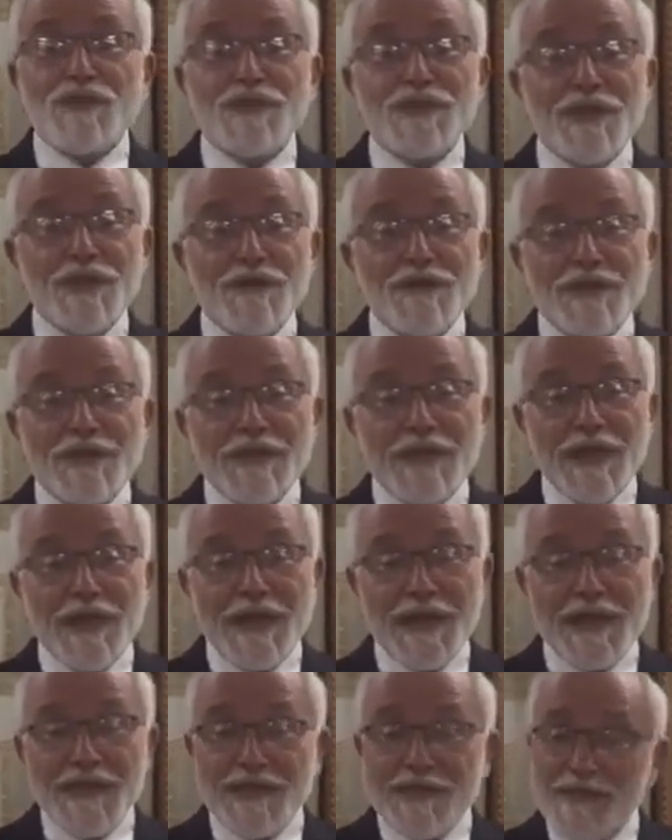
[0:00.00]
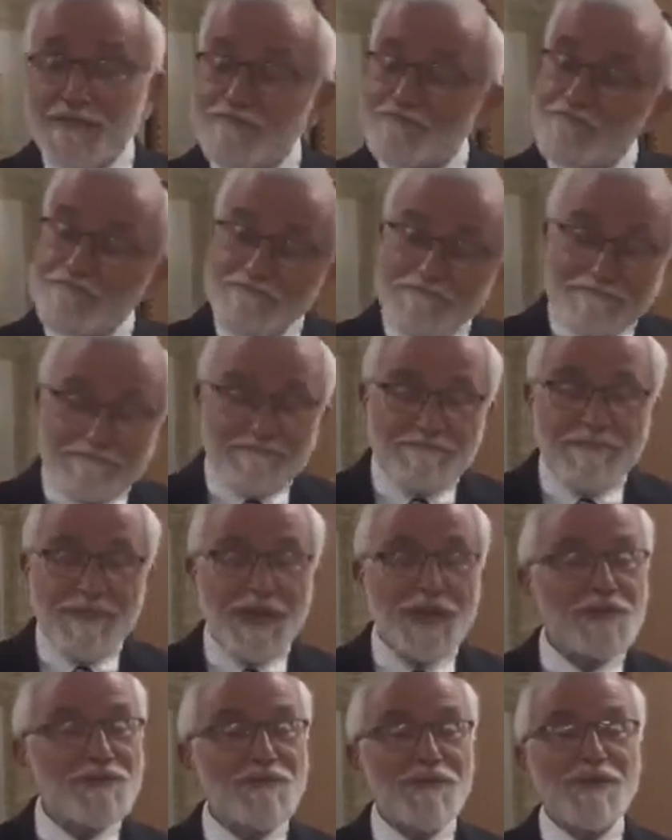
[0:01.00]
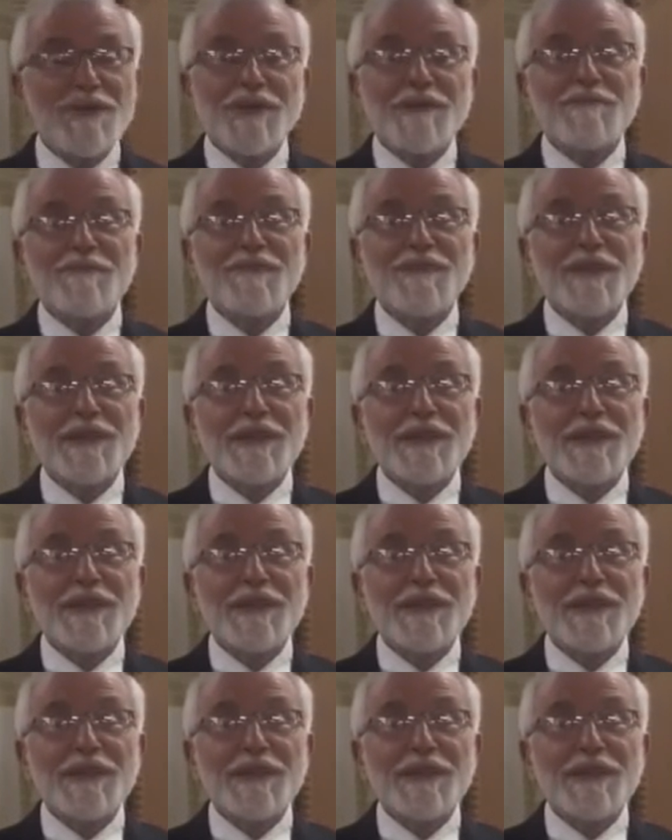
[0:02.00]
result in chet, ignore them.